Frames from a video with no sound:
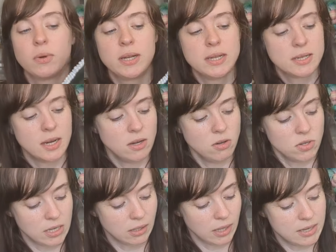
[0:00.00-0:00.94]
a risk and
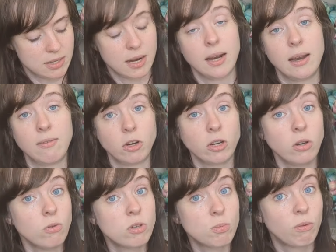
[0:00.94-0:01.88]
used a glaze that I'd never
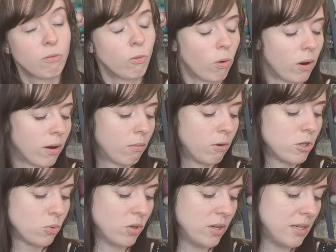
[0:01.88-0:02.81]
used before,
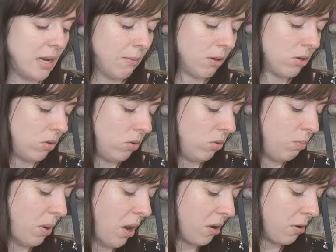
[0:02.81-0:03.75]
which was
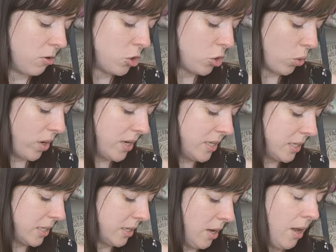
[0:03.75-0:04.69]
Amaco Potter's
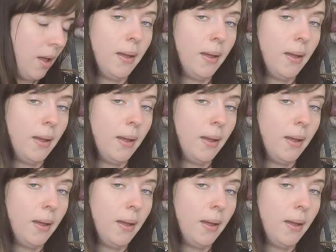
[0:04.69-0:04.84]
Choice